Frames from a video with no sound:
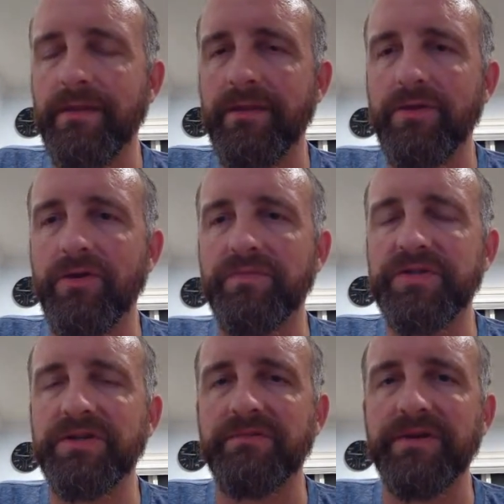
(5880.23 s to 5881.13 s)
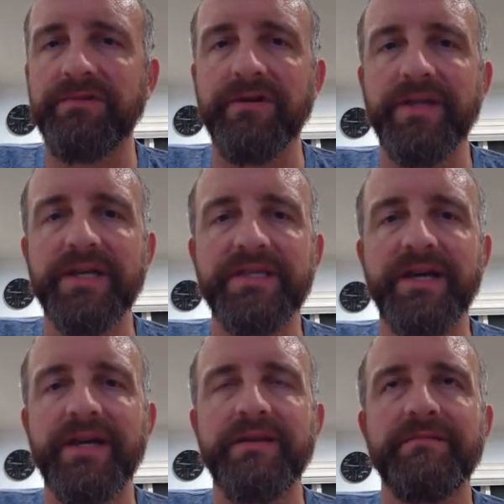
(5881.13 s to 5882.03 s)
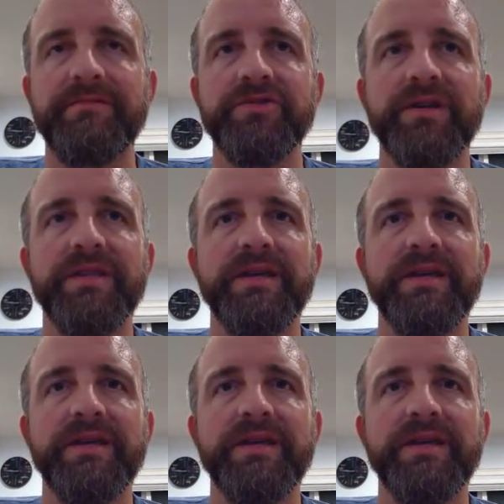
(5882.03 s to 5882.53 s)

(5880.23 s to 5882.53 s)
Nope, still went through on that side. I'll try the